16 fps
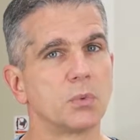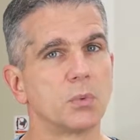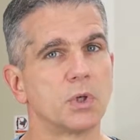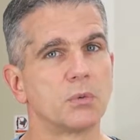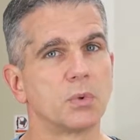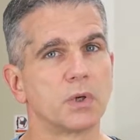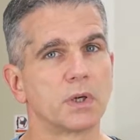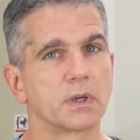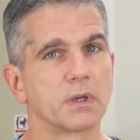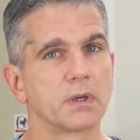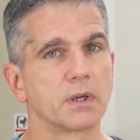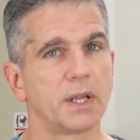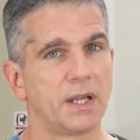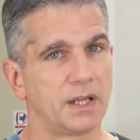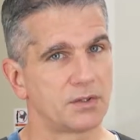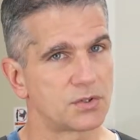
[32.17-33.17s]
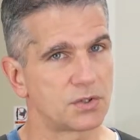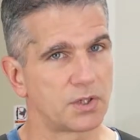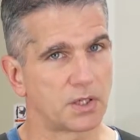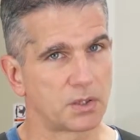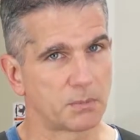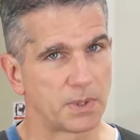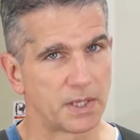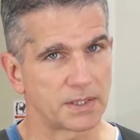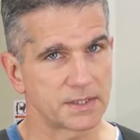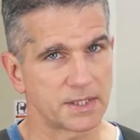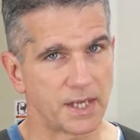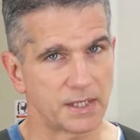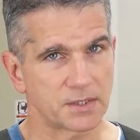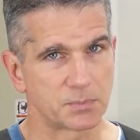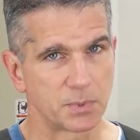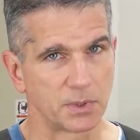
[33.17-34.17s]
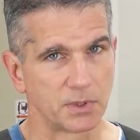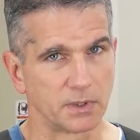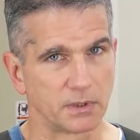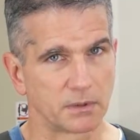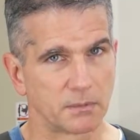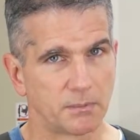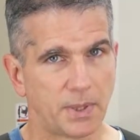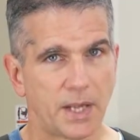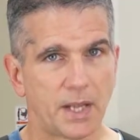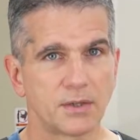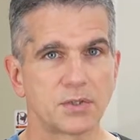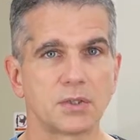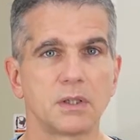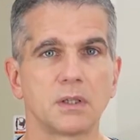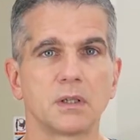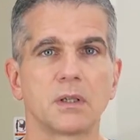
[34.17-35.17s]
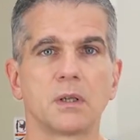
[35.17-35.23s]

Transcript: woodworker and shaker box expert passionate